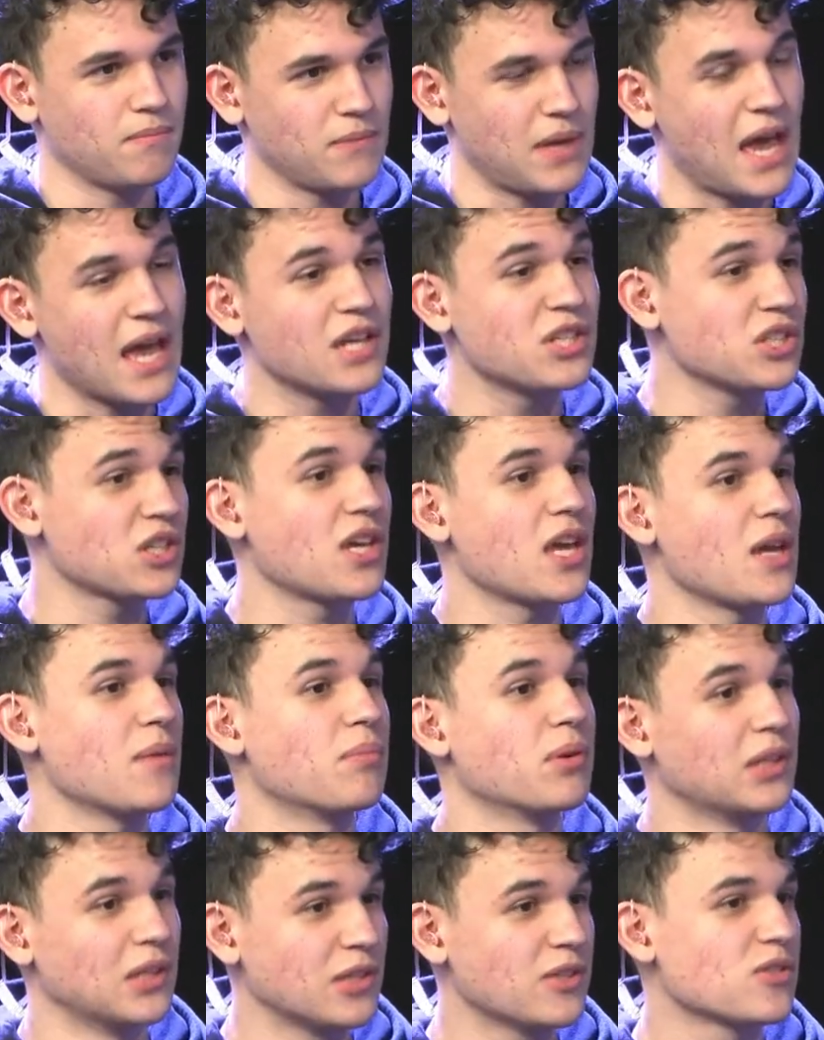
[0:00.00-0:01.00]
educate
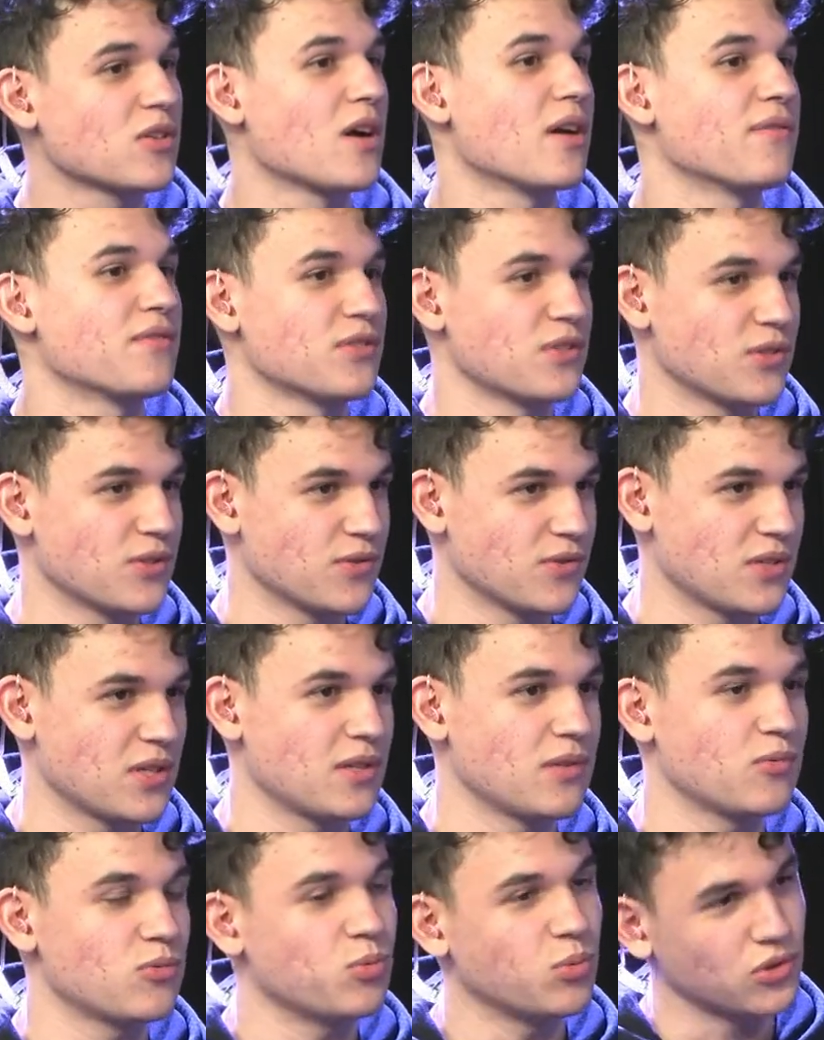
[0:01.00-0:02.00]
police officers
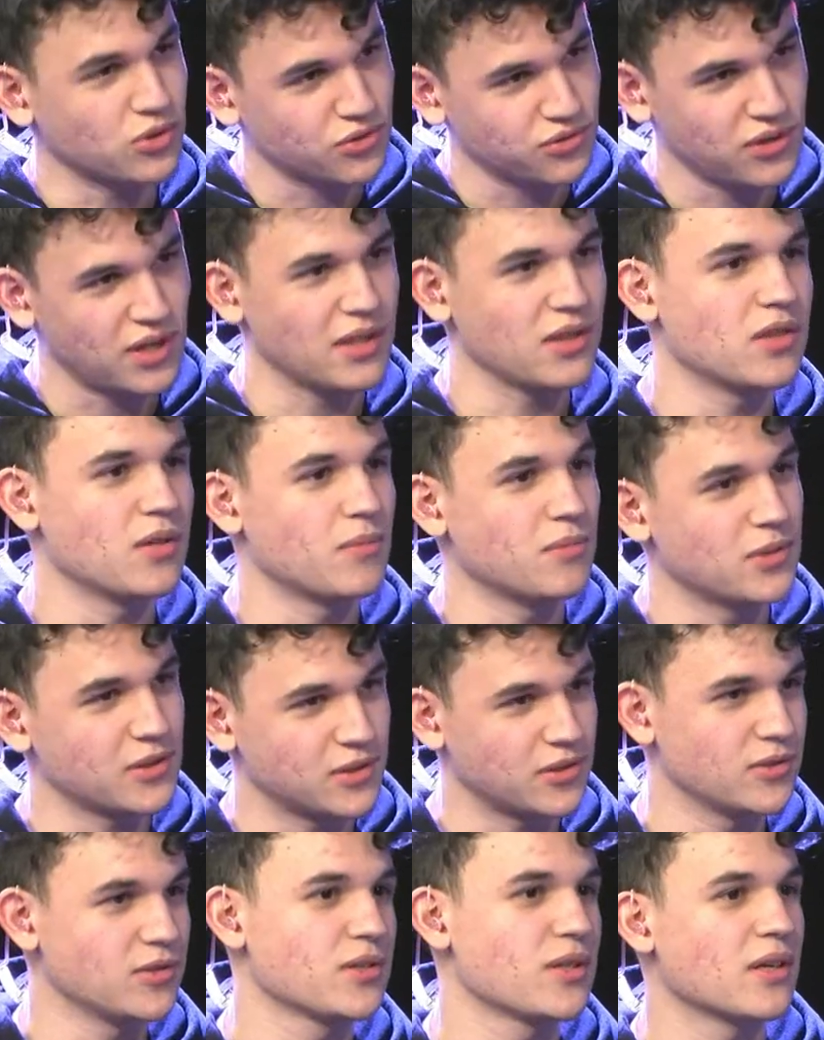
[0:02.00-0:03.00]
and will train them
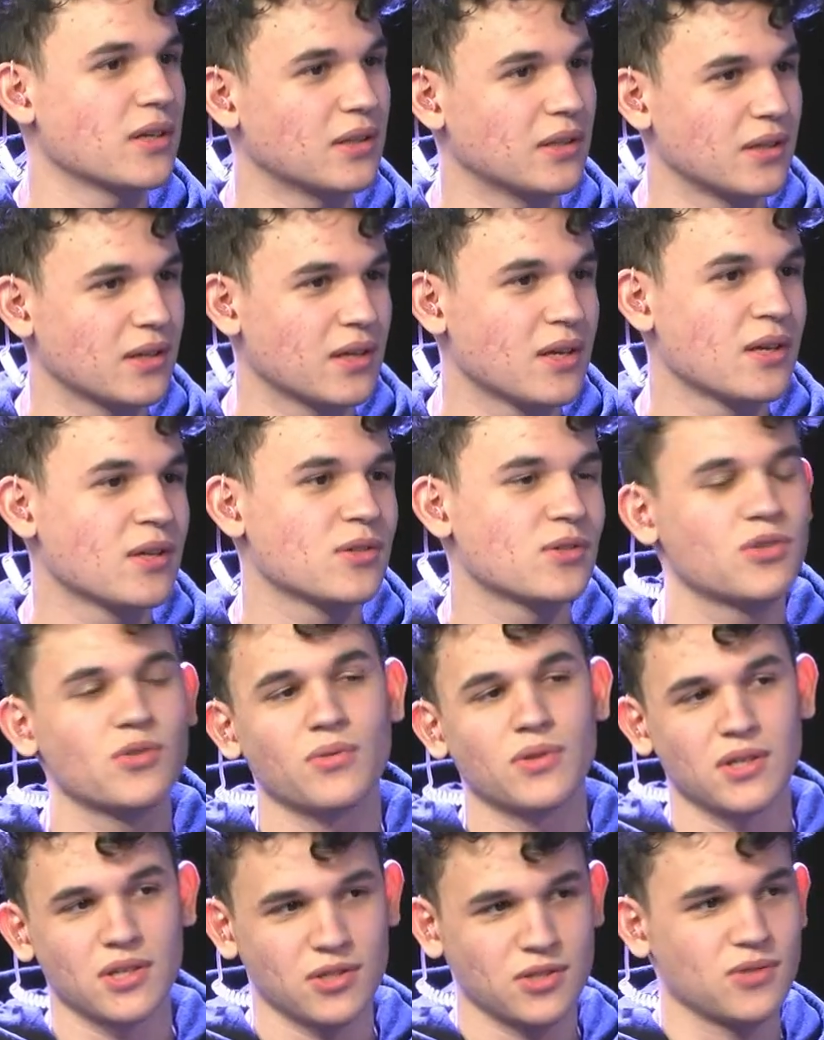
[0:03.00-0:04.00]
accordingly to
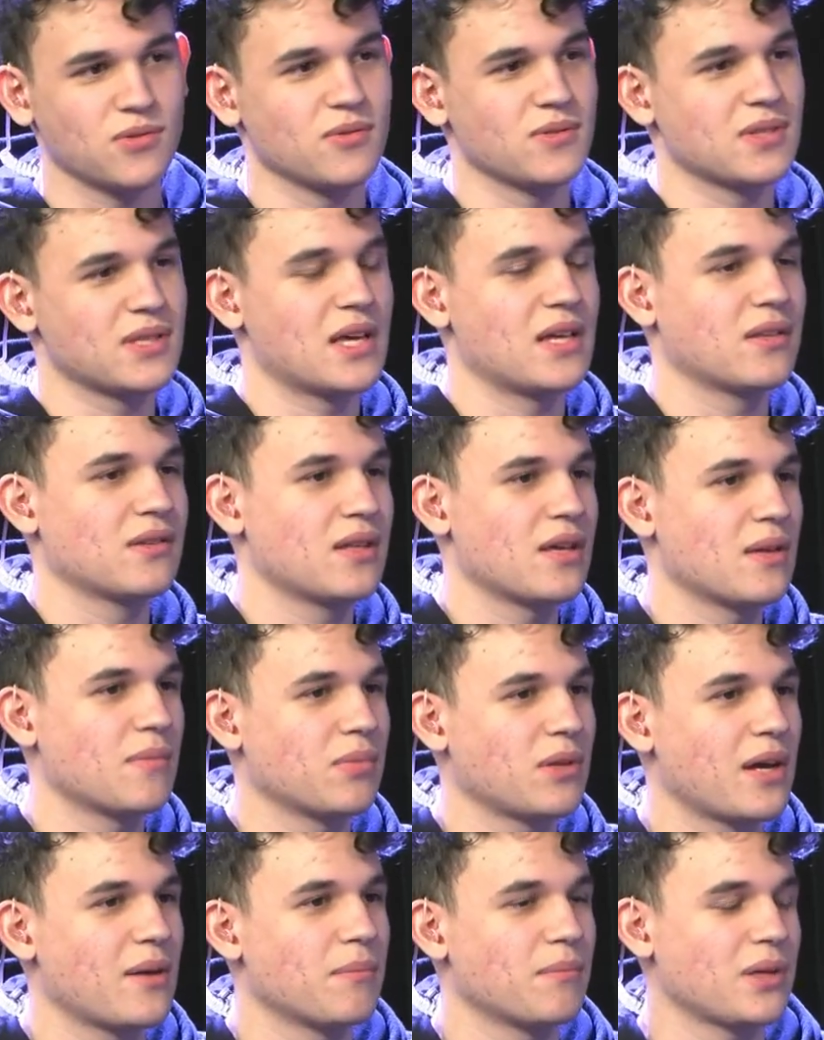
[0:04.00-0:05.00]
the issues that that
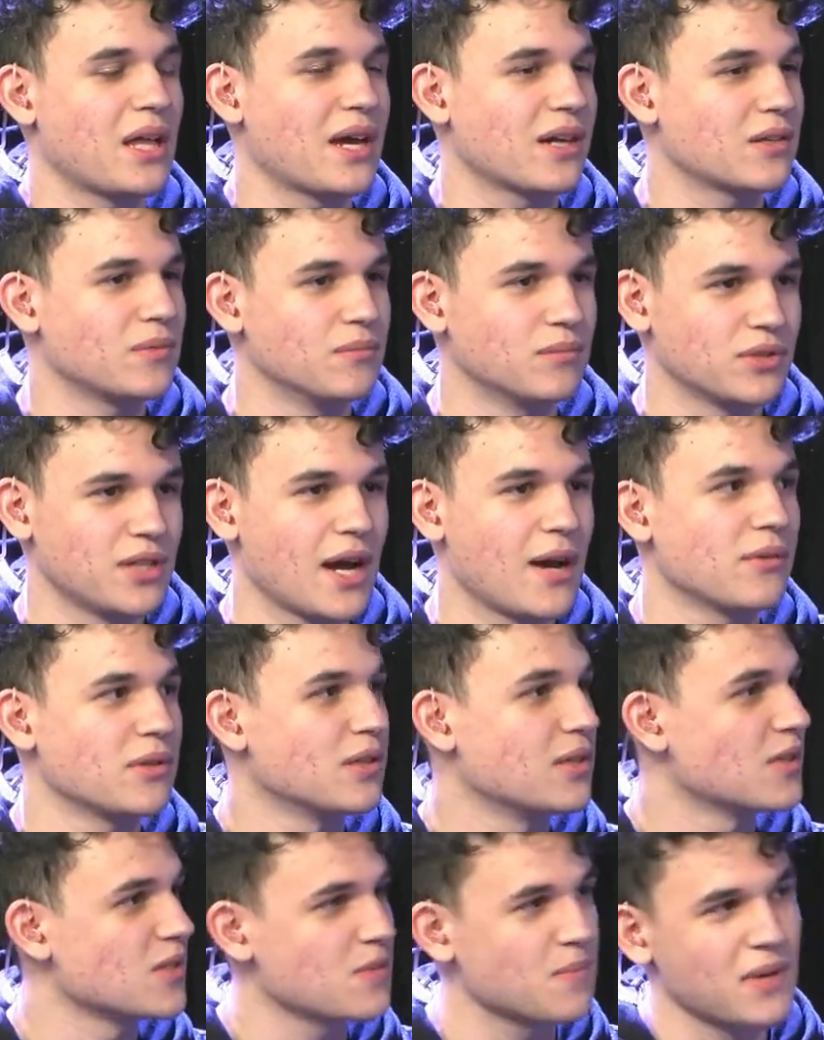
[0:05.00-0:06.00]
black, black and brown
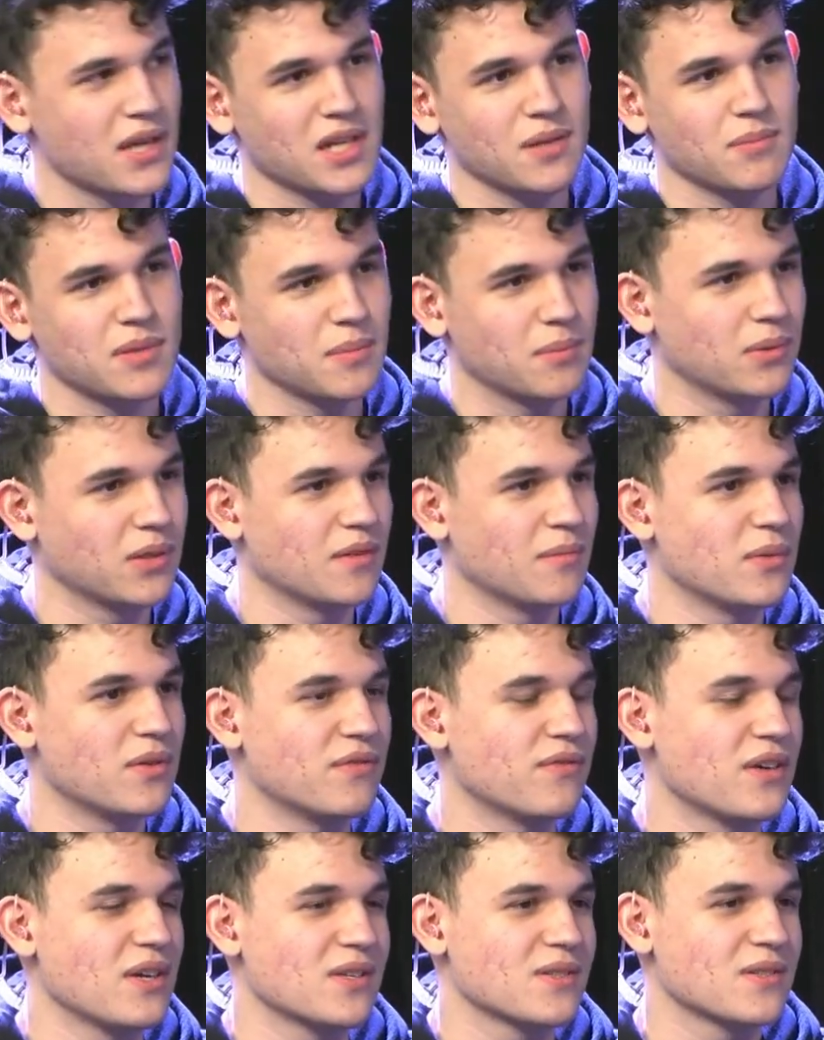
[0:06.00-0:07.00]
and Hispanic people have been
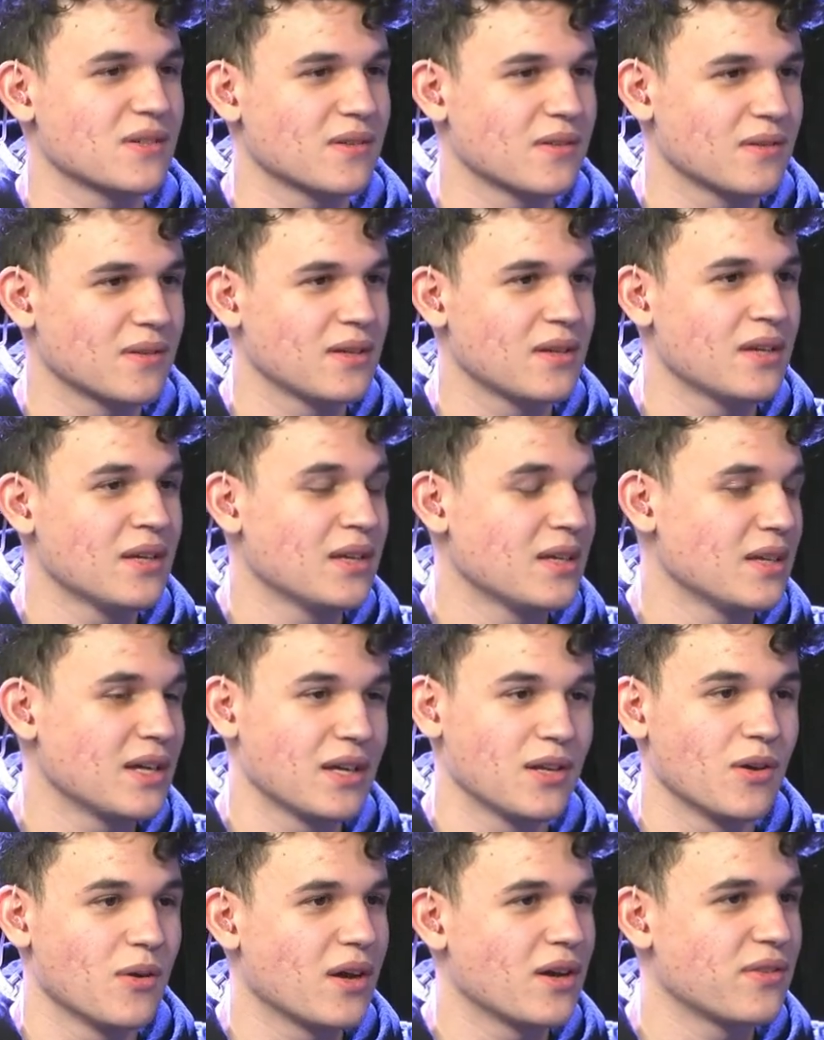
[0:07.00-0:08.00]
facing. Mm -hmm.
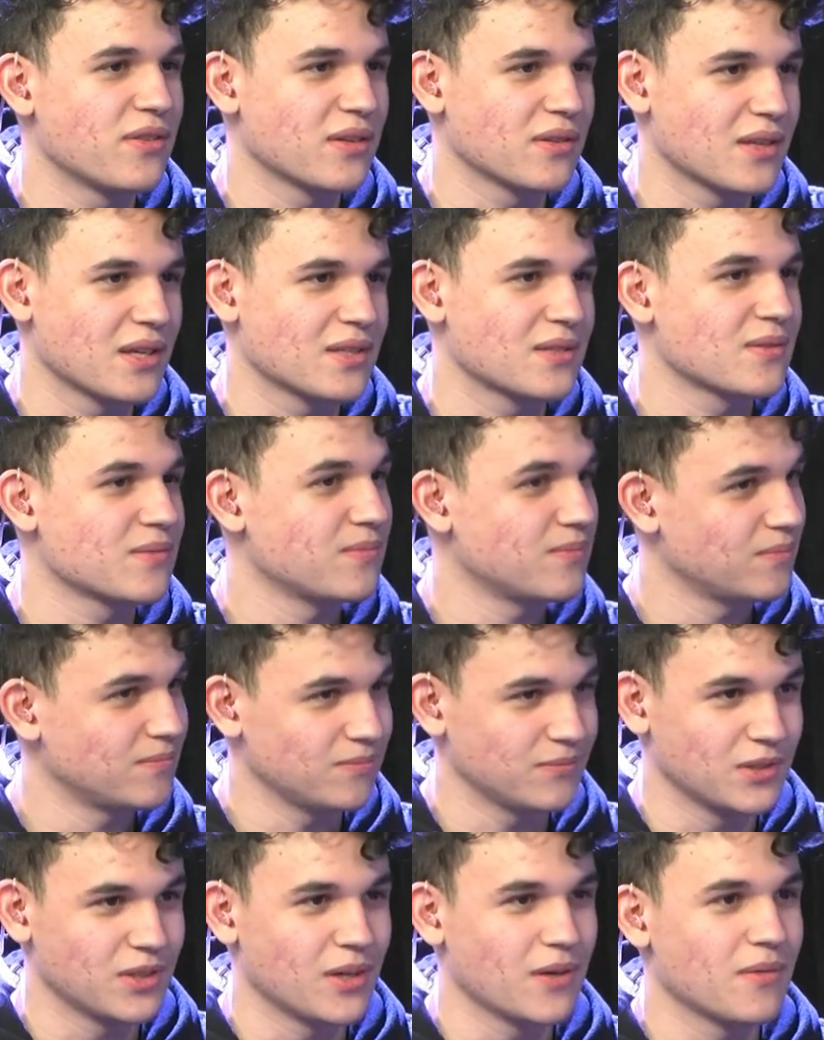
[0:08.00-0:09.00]
Yeah, no, I think that's
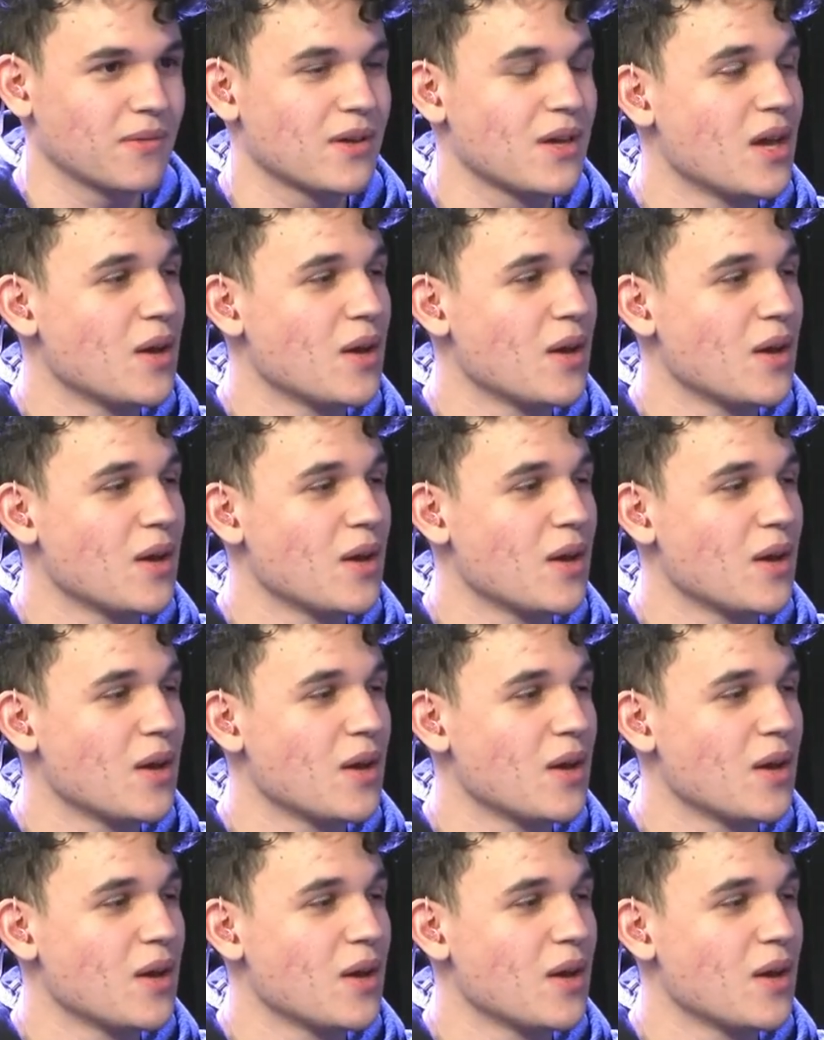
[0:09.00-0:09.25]
you know.